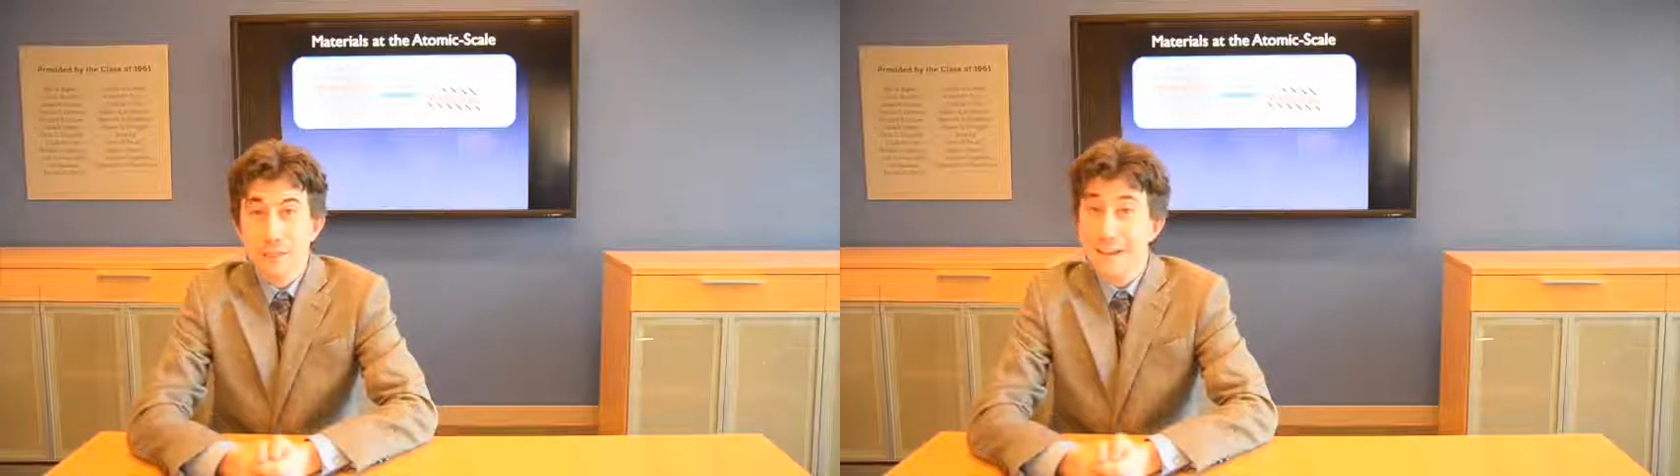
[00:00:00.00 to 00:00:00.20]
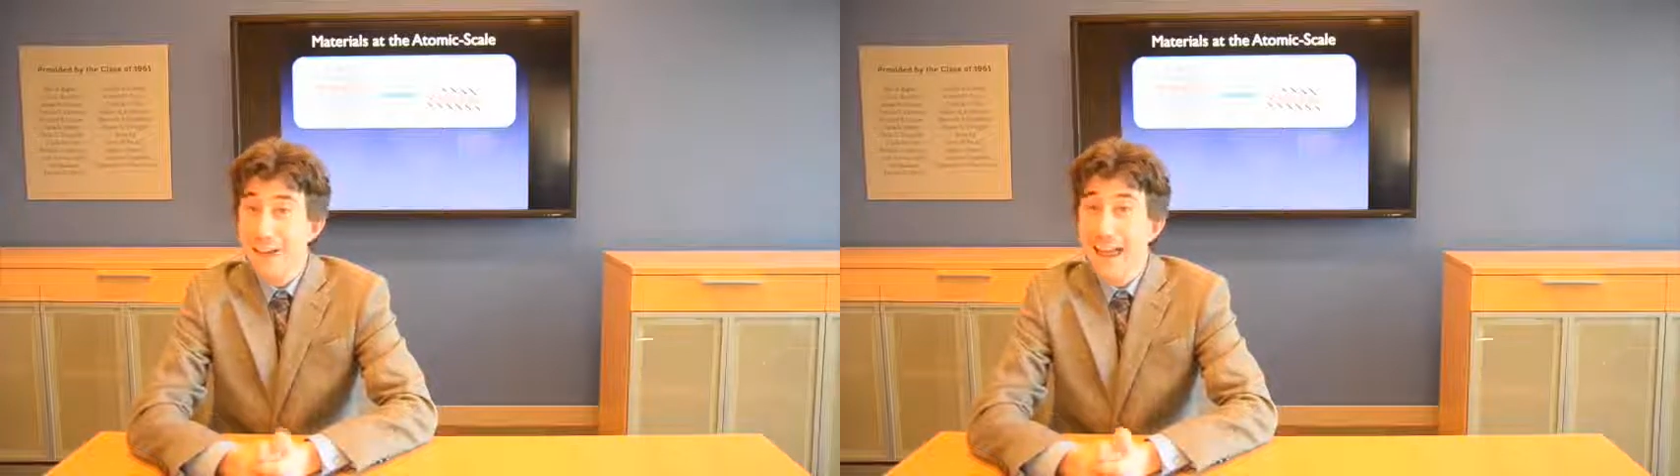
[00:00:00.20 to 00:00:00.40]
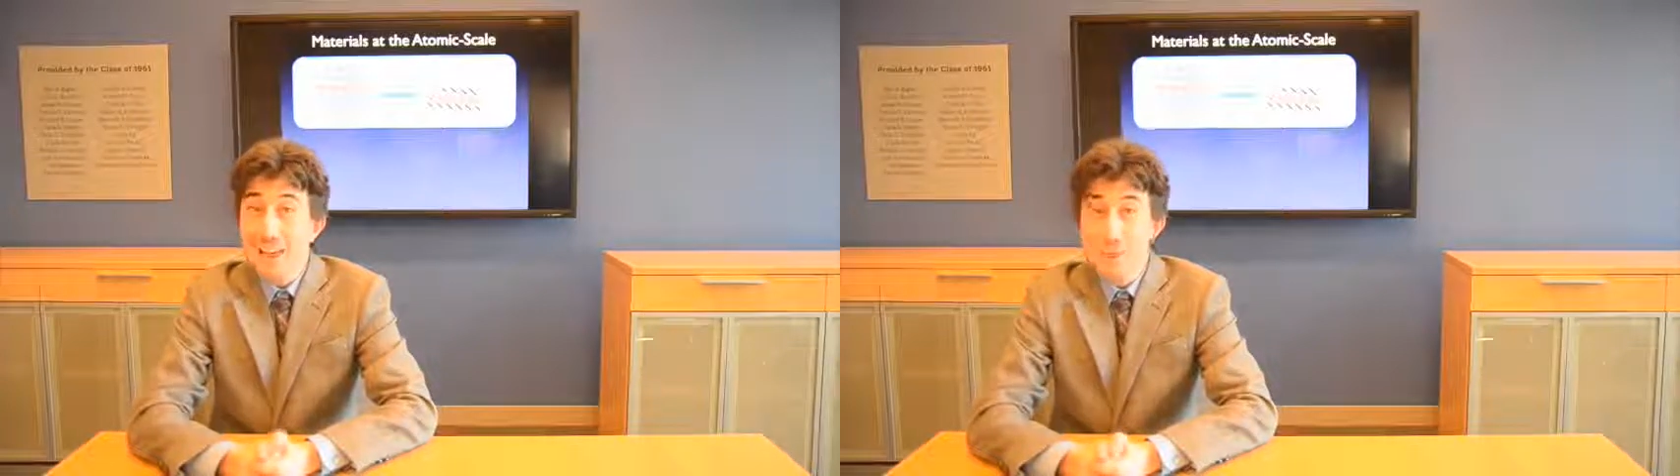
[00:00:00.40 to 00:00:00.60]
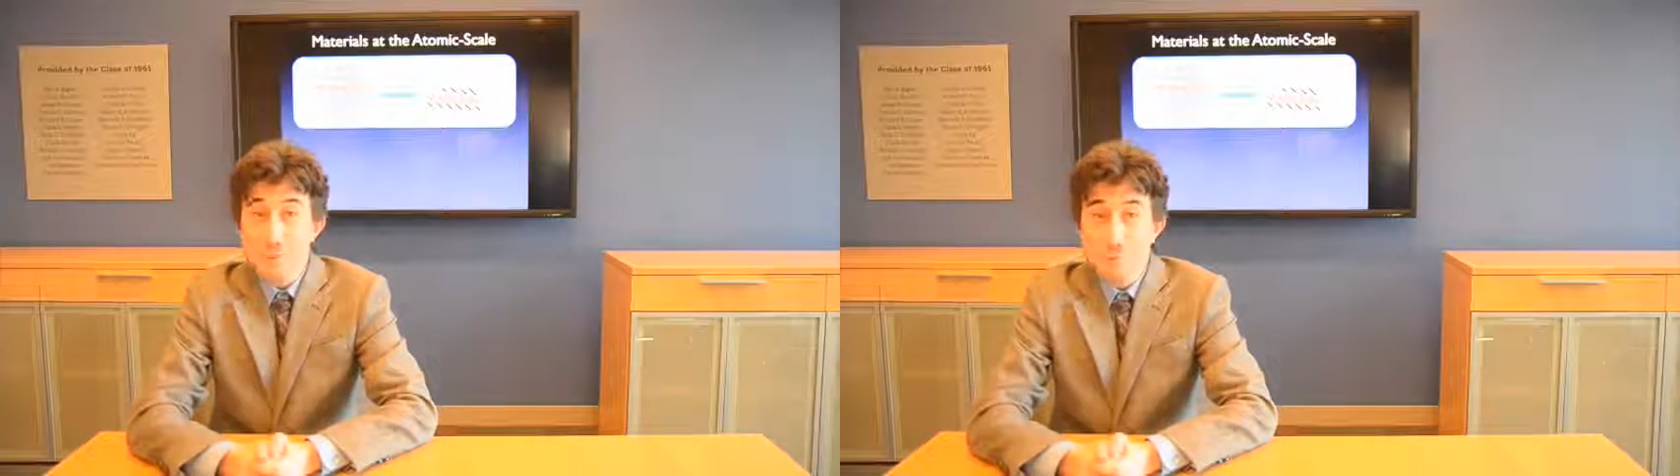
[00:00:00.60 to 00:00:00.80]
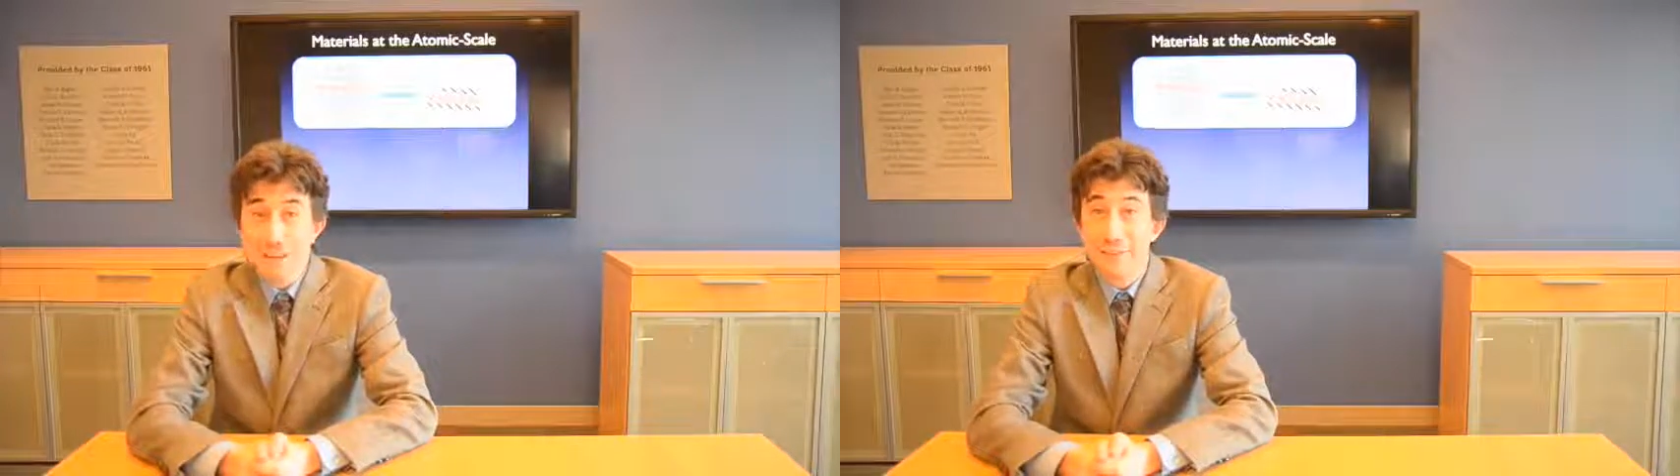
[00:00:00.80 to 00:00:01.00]
And as
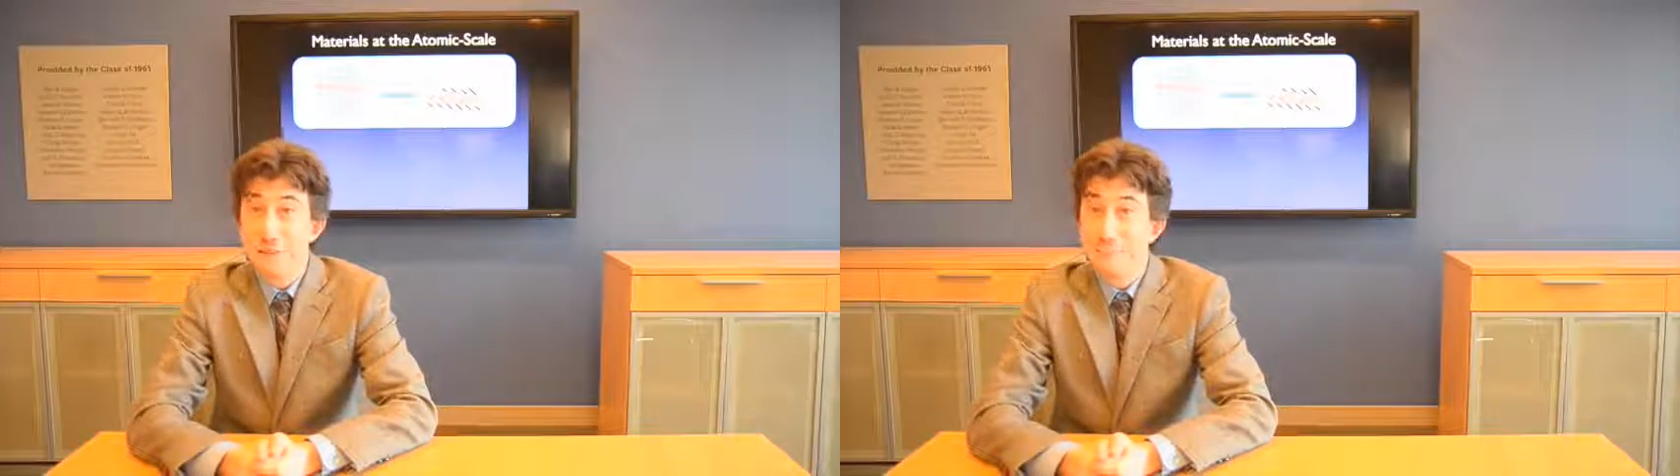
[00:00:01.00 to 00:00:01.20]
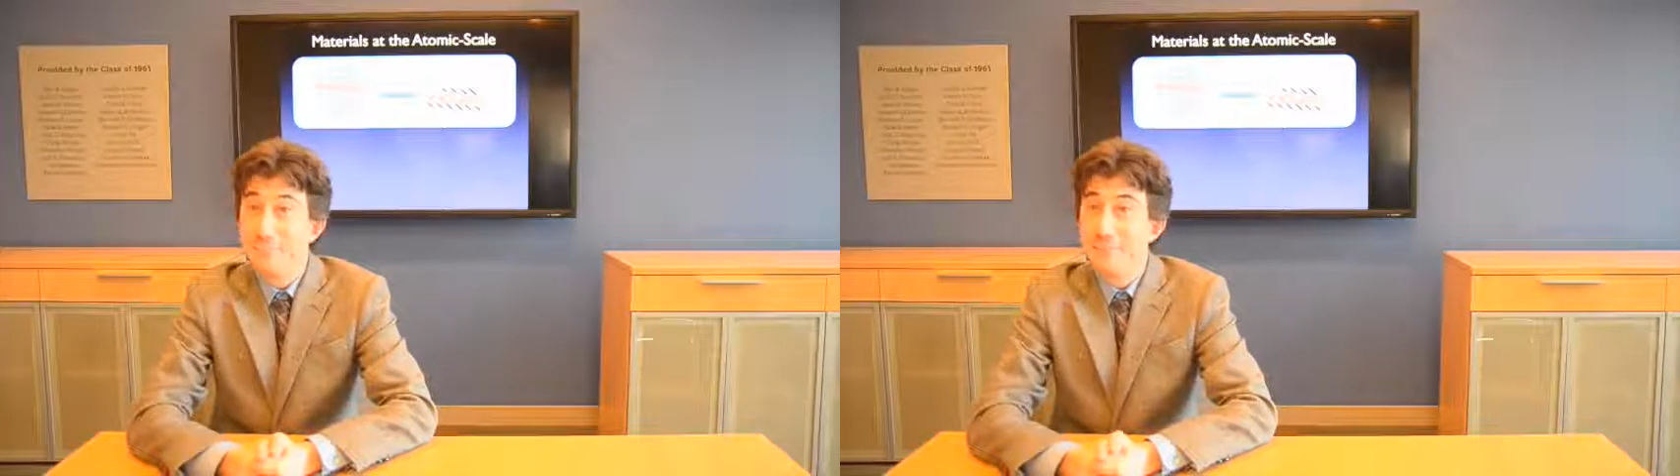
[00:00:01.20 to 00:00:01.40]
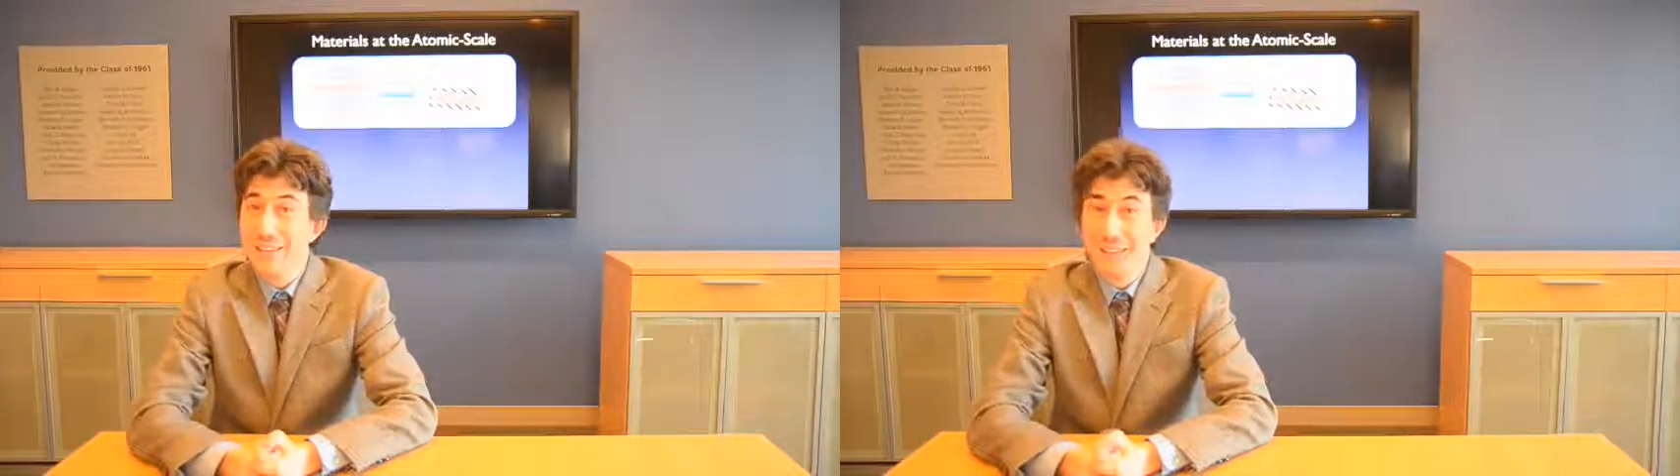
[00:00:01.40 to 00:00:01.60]
we make them